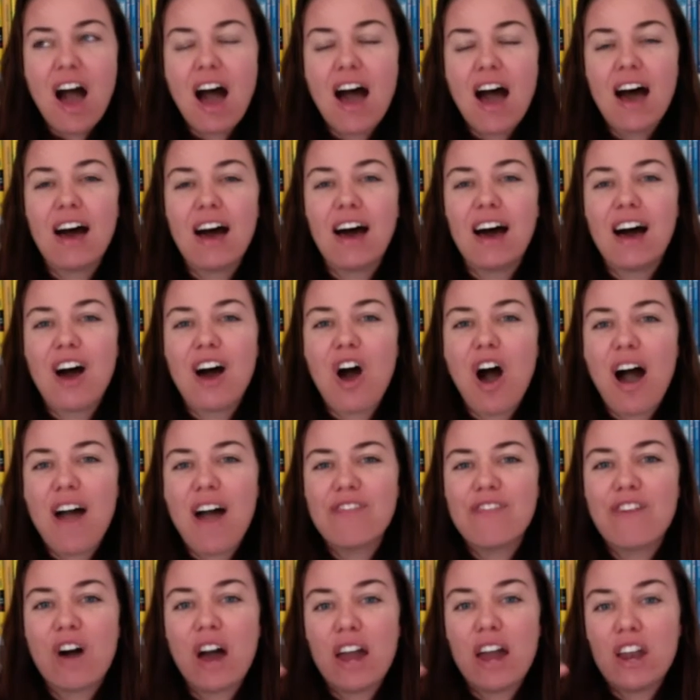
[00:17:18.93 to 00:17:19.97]

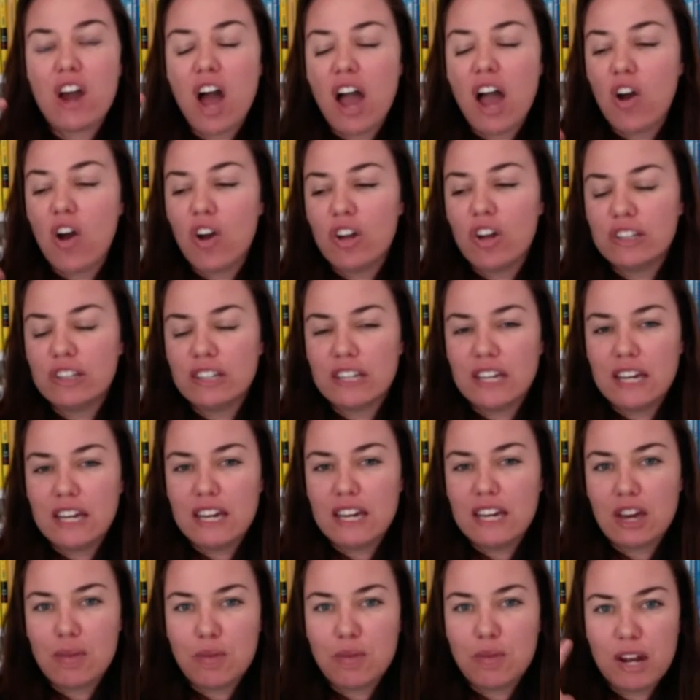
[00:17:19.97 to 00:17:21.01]
I find I
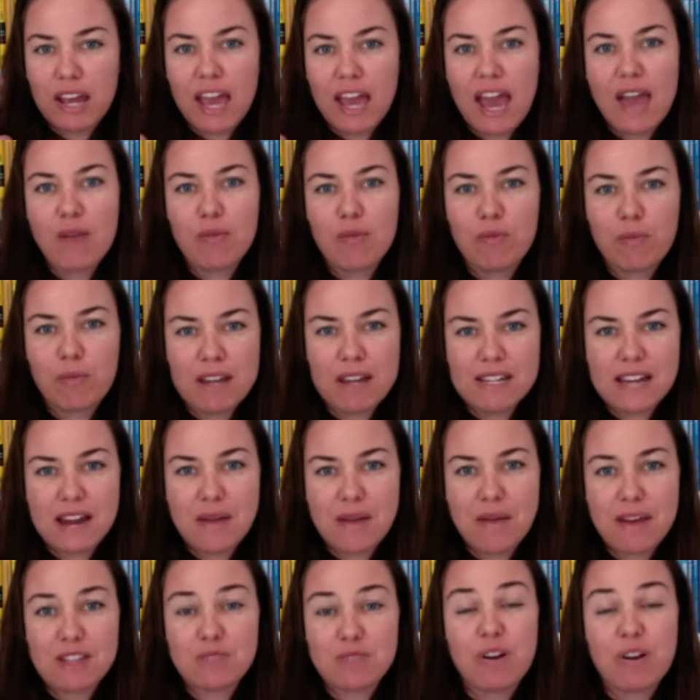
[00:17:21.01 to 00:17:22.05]
only communicate with my
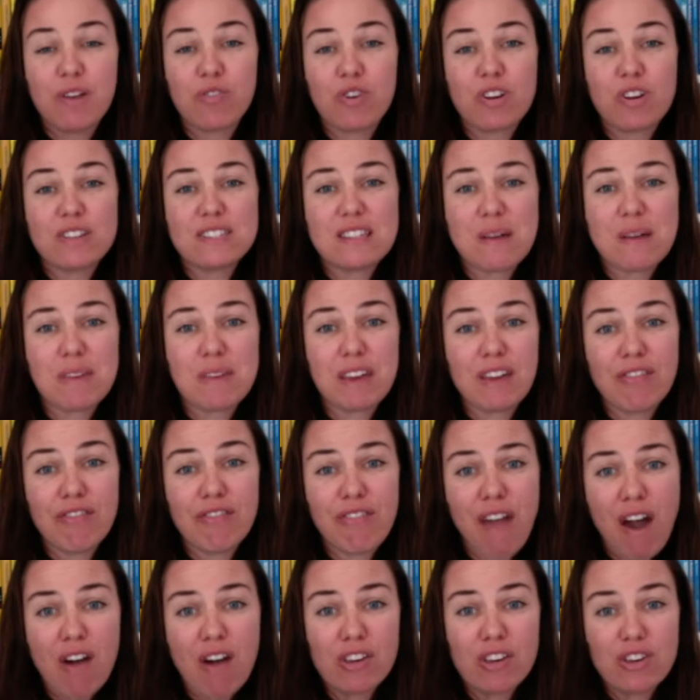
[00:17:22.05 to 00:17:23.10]
database when I've got something of
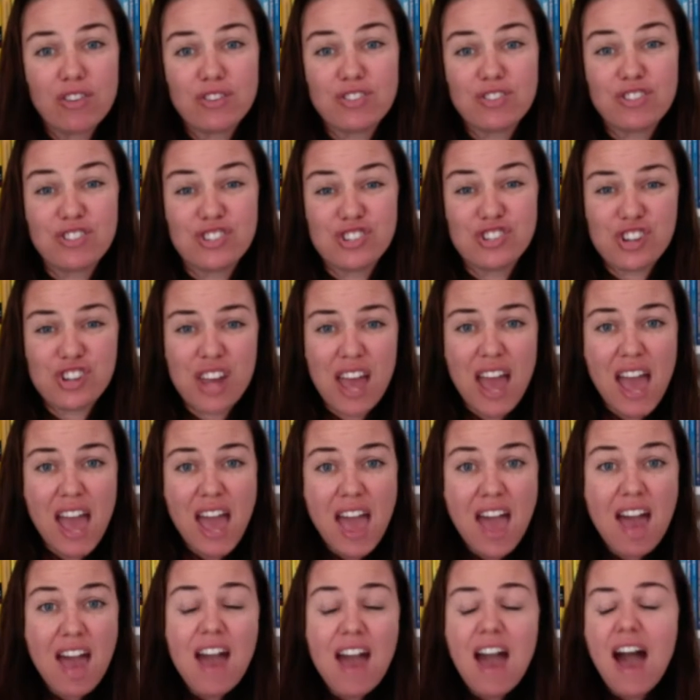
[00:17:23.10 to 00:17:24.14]
value to
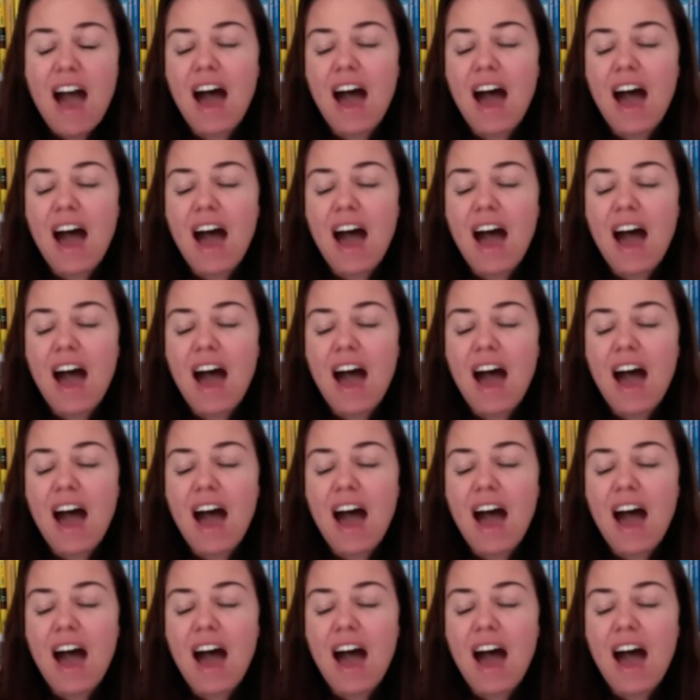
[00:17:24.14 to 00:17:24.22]
share,